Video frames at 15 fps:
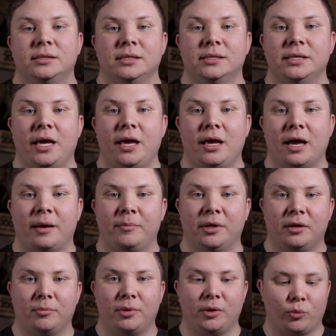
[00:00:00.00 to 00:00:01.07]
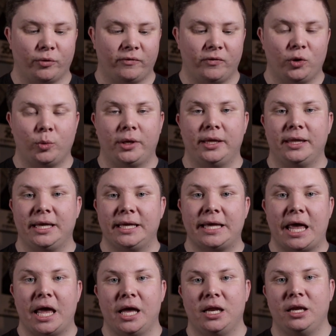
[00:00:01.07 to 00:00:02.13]
Today I'm going to be reviewing the
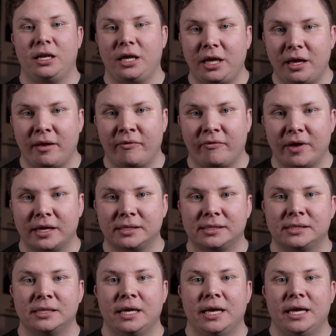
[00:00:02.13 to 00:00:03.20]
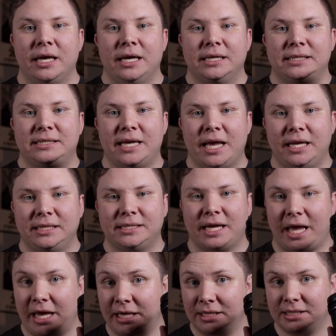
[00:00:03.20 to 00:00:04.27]
Canon EF-S 10
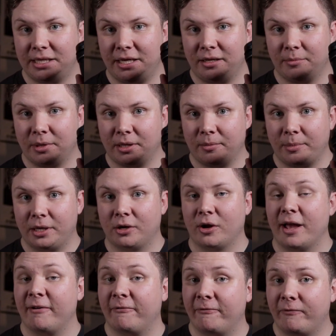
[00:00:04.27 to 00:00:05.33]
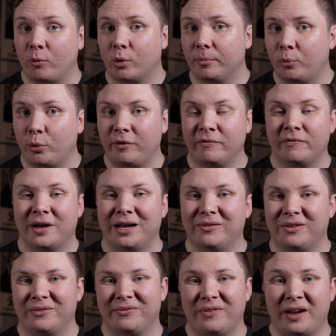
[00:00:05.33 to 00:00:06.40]
to 18 millimeter f 4.5
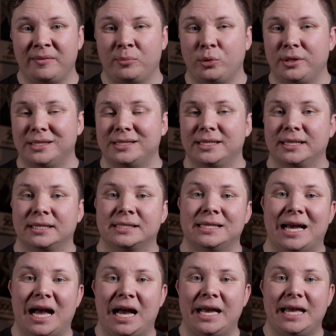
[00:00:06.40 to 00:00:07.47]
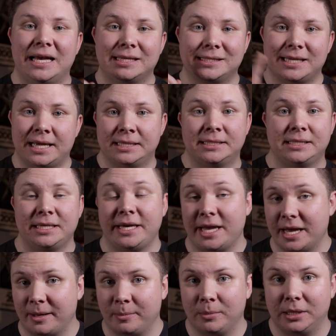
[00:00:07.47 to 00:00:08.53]
to 5.6 IS
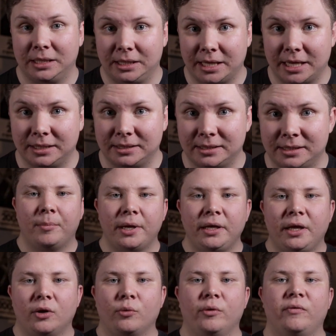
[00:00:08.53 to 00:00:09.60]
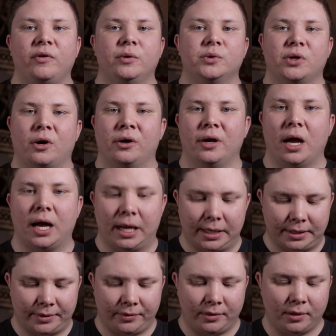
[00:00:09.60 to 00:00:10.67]
STM lens. My gear reviews are
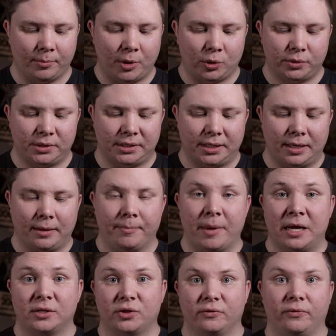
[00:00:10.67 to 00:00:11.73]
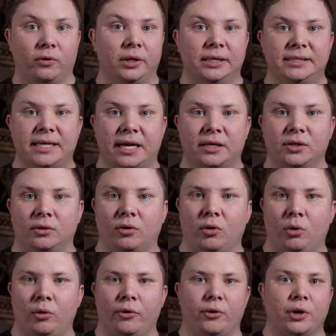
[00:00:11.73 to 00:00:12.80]
not the most masterful and
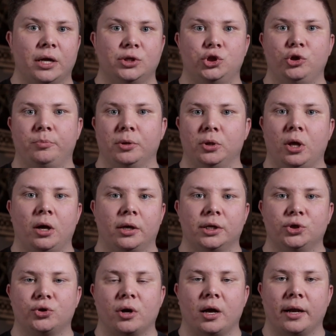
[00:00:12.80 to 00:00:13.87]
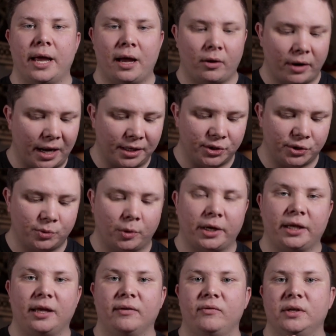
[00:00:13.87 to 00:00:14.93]
technical. They're not super long and drawn out. I just want
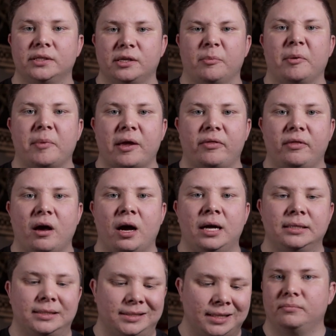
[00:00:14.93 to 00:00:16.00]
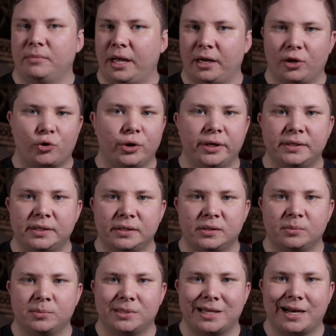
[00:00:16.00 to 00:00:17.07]
to give you some of my thoughts, any
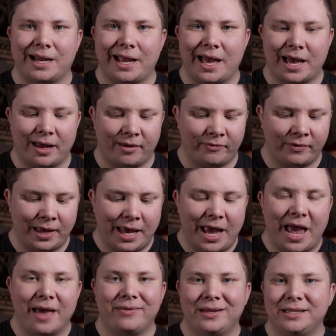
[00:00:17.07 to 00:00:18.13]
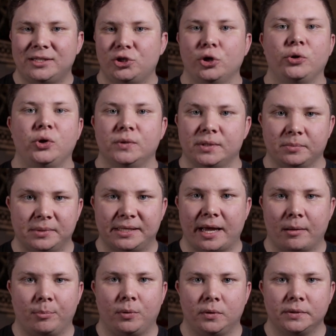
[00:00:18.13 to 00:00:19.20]
criticisms that I have, and then show you some
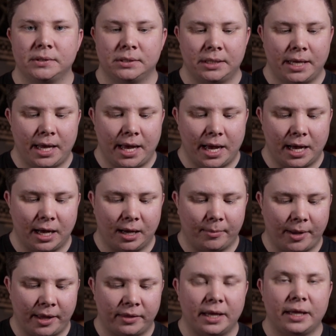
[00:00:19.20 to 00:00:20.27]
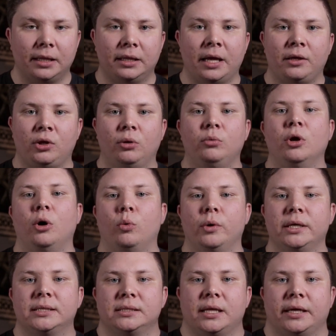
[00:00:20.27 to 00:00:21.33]
samples, and then let you know what
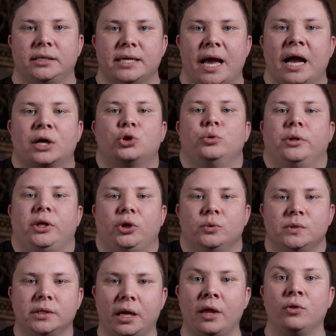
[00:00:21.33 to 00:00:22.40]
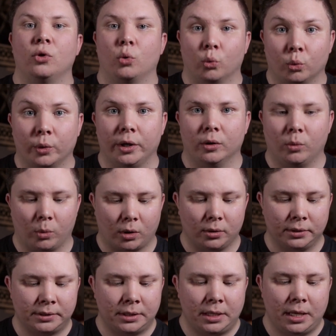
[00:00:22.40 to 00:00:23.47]
it's like to actually use it in the real
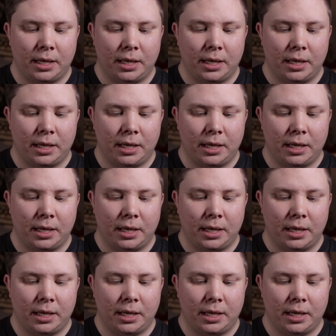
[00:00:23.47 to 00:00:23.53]
world,